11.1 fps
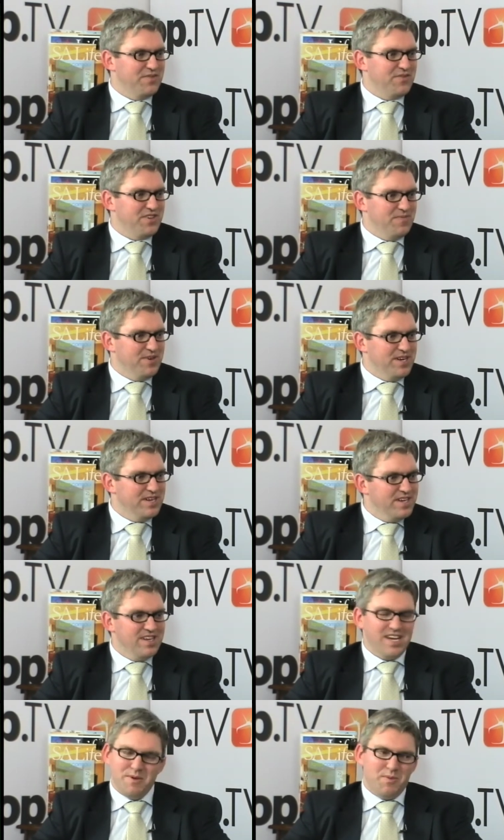somewhere.
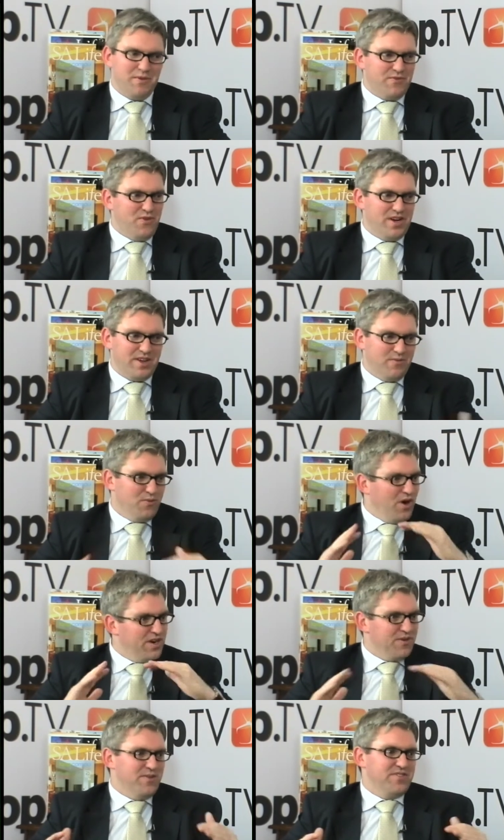And what we're finding
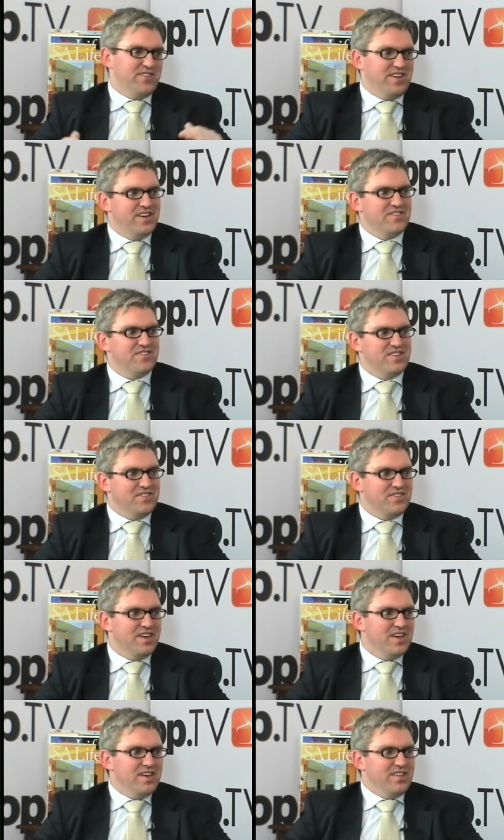right across the nation is